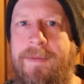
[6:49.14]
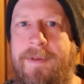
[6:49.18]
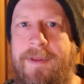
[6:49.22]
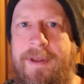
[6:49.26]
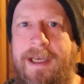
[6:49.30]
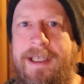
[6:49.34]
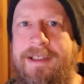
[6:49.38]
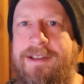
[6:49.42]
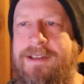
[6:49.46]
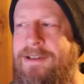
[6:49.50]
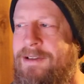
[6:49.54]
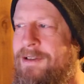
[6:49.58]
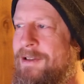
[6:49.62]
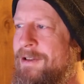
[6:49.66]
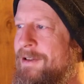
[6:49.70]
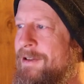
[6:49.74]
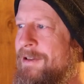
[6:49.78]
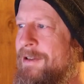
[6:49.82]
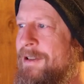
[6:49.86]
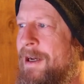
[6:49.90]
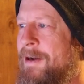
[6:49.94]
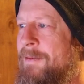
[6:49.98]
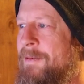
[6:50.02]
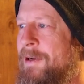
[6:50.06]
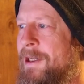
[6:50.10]
that's
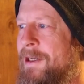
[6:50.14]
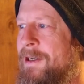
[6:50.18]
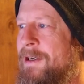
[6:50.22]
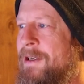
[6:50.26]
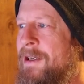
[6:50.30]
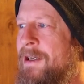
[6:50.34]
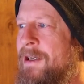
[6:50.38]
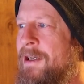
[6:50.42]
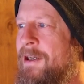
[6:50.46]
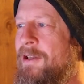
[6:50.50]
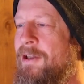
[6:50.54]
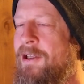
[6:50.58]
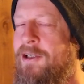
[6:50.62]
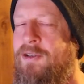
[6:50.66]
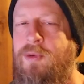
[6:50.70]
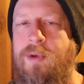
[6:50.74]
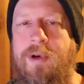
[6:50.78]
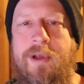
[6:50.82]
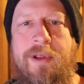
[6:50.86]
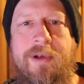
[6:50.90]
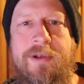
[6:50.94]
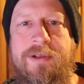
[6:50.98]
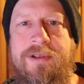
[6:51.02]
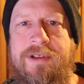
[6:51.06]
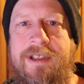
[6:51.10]

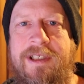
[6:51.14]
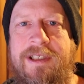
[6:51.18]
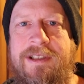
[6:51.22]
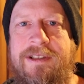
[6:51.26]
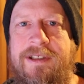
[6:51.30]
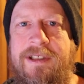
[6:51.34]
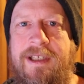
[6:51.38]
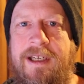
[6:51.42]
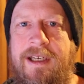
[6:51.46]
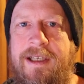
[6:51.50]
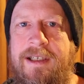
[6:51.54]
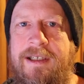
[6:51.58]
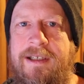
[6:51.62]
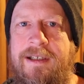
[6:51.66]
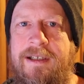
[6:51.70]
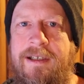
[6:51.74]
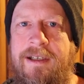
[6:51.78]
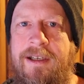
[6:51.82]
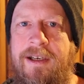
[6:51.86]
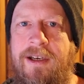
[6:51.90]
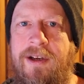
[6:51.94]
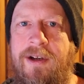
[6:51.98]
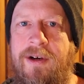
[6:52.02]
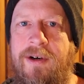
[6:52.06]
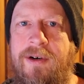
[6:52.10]
one of those things that,
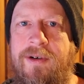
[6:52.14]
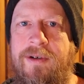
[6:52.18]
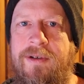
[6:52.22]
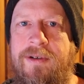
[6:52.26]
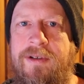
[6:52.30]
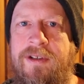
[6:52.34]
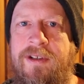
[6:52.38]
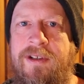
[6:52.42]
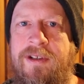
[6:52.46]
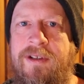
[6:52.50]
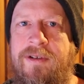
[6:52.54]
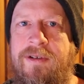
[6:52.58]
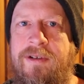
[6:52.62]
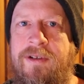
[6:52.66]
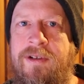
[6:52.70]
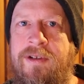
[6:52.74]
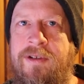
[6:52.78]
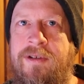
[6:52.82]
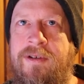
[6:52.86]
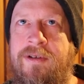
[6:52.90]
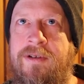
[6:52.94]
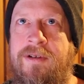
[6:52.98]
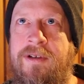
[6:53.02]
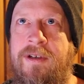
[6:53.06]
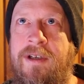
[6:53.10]
you know,
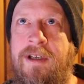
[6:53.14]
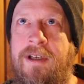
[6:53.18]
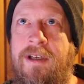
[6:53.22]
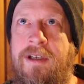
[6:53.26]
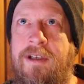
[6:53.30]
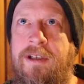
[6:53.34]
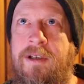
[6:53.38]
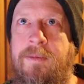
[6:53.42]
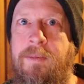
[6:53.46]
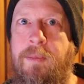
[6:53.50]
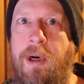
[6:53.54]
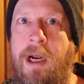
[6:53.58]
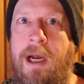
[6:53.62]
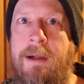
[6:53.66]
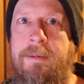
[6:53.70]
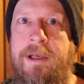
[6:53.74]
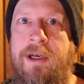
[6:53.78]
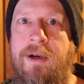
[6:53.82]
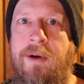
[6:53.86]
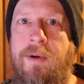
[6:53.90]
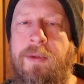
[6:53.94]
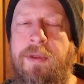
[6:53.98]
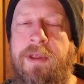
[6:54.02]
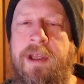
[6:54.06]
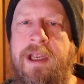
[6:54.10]
you
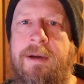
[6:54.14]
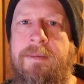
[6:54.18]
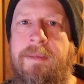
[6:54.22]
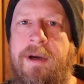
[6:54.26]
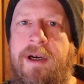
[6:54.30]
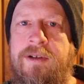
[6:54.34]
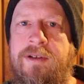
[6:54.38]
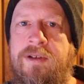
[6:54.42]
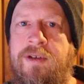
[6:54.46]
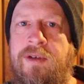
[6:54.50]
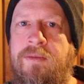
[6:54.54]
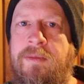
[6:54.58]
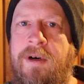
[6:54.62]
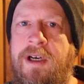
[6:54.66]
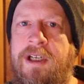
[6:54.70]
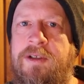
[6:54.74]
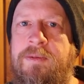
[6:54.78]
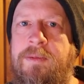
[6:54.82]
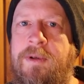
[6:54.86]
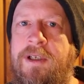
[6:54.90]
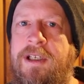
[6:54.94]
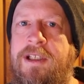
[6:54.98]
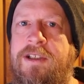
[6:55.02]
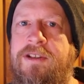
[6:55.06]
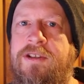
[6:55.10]
probably don't think about too
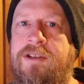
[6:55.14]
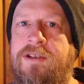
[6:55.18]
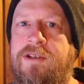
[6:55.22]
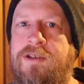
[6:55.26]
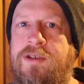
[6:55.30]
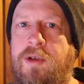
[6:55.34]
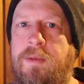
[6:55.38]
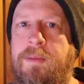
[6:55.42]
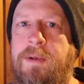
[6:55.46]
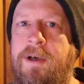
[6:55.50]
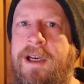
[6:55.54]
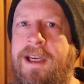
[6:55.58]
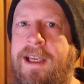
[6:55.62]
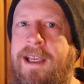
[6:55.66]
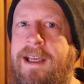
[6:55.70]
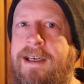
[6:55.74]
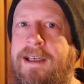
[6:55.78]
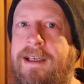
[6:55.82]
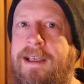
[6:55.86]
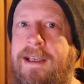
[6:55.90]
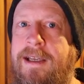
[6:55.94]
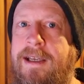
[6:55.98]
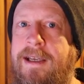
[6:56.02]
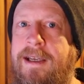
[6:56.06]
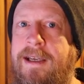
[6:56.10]
much, but it's super
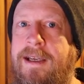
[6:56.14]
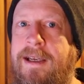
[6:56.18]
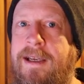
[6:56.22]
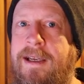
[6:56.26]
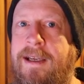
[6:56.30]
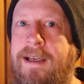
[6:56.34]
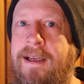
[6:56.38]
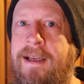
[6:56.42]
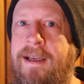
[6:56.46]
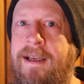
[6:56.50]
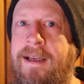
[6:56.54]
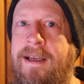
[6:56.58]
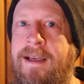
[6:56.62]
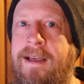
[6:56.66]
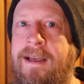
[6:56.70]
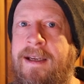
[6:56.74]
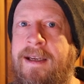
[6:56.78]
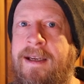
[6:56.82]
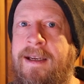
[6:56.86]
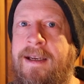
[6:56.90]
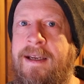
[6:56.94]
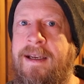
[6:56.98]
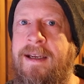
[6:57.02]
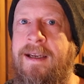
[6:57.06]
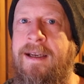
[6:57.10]
handy.
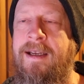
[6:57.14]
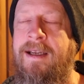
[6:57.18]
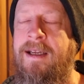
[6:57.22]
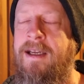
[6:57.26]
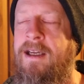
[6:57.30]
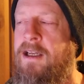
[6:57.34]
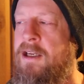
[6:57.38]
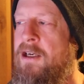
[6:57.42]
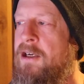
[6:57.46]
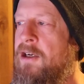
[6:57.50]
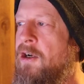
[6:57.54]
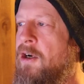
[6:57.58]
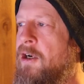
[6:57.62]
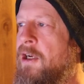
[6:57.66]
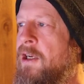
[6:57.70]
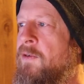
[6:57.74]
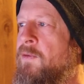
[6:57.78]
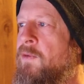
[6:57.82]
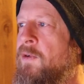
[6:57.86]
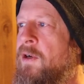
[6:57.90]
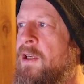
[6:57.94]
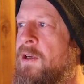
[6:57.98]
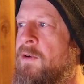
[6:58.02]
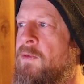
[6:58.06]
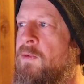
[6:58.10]
Now, it
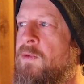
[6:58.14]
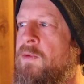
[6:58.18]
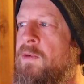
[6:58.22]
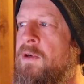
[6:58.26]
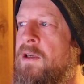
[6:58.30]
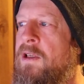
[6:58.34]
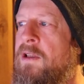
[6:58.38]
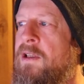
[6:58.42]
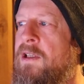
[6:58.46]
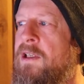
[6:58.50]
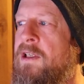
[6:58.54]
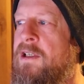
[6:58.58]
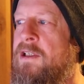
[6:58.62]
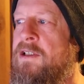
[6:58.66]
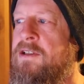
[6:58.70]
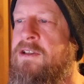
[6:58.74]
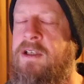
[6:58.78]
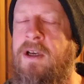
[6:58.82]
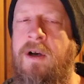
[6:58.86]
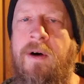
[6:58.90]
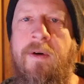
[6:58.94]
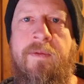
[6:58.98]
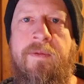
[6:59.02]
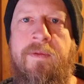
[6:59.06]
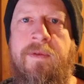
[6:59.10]
really is
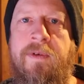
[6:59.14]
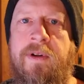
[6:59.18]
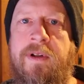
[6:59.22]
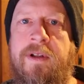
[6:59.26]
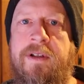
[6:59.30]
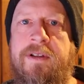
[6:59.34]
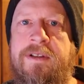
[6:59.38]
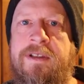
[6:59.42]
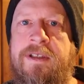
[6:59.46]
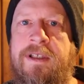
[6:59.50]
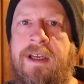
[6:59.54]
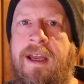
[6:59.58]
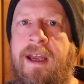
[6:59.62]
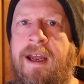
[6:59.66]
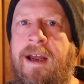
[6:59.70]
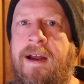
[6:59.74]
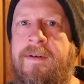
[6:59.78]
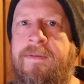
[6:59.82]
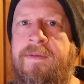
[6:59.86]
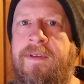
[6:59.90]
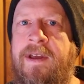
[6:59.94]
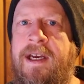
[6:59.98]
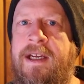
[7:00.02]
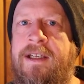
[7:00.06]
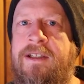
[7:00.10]
helpful to
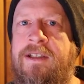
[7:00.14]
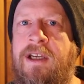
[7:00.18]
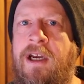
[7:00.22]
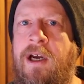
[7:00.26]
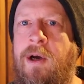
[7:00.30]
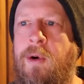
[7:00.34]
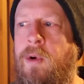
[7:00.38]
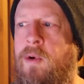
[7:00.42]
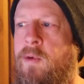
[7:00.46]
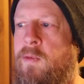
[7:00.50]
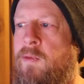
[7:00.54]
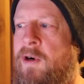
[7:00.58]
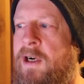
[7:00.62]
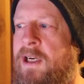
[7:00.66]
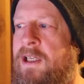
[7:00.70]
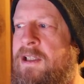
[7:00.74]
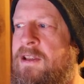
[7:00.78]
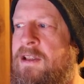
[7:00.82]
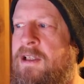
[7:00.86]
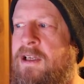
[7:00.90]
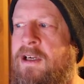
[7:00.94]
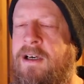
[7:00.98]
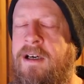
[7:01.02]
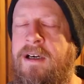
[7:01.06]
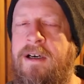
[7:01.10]
have that towel right
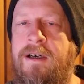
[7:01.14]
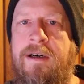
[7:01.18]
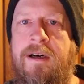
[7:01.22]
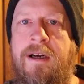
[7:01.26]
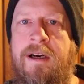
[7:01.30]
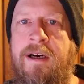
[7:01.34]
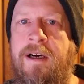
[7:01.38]
there